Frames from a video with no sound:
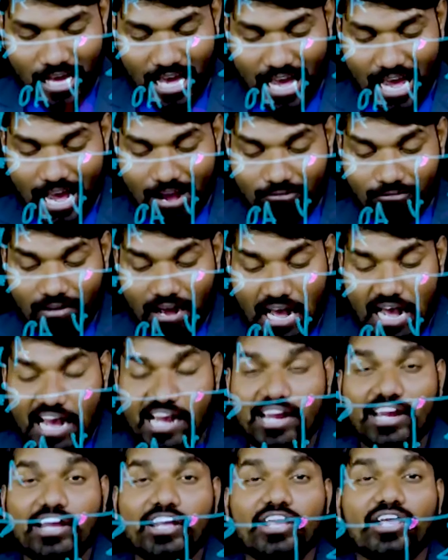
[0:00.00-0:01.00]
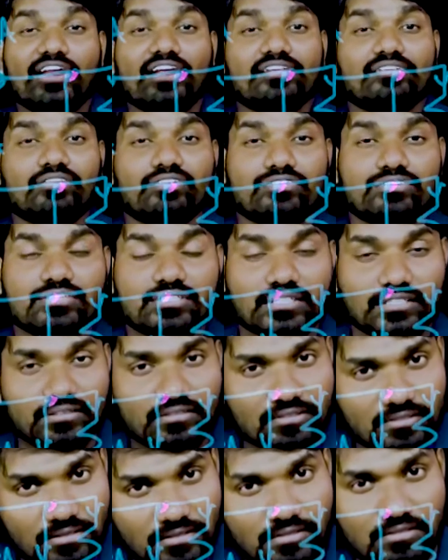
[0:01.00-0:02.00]
have high
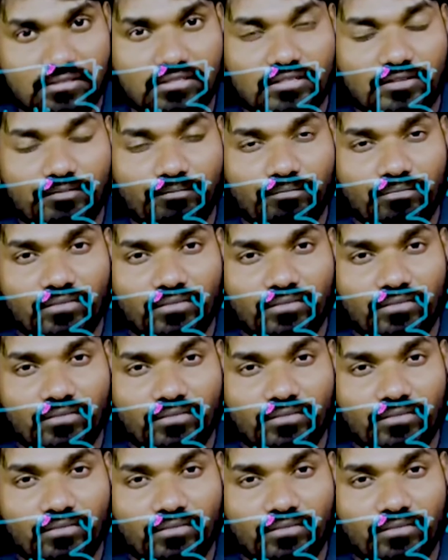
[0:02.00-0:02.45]
resistance.